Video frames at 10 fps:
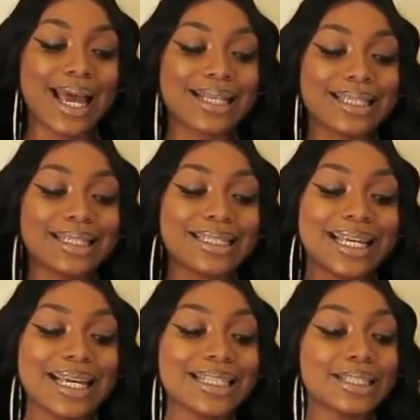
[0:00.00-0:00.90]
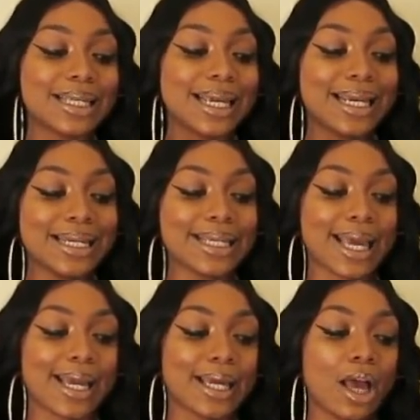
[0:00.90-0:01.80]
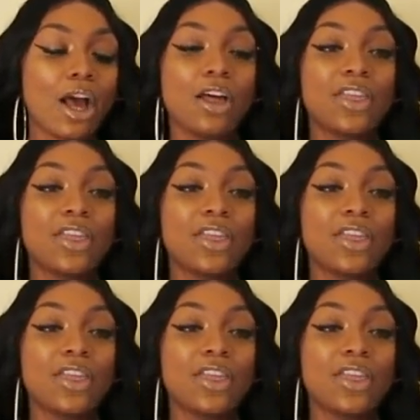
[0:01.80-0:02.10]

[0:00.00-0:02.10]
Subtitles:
as it tends to indicate